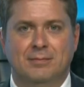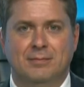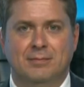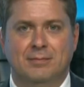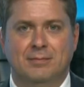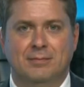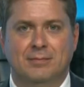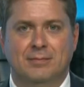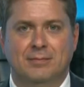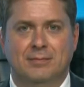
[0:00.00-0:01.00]

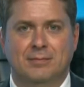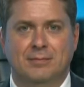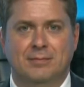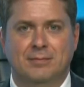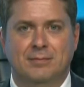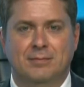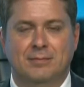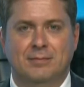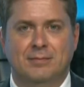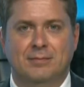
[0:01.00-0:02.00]

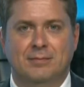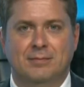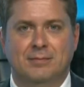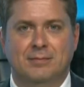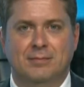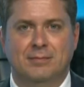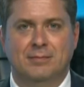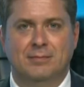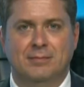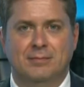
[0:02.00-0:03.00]

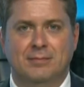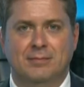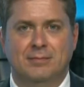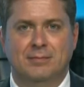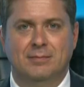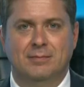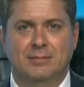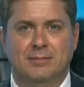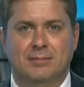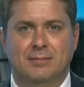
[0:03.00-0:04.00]

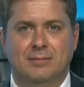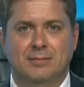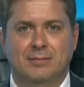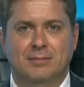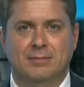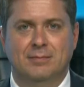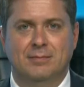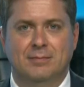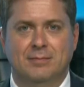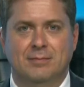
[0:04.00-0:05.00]

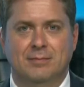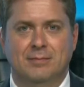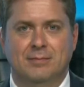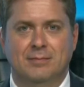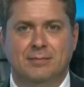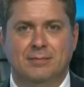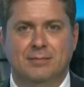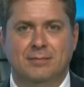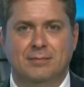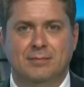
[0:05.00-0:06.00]

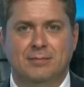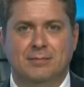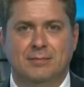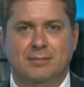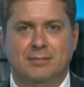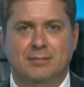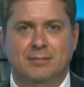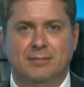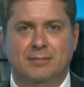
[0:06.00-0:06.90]
(not speaking)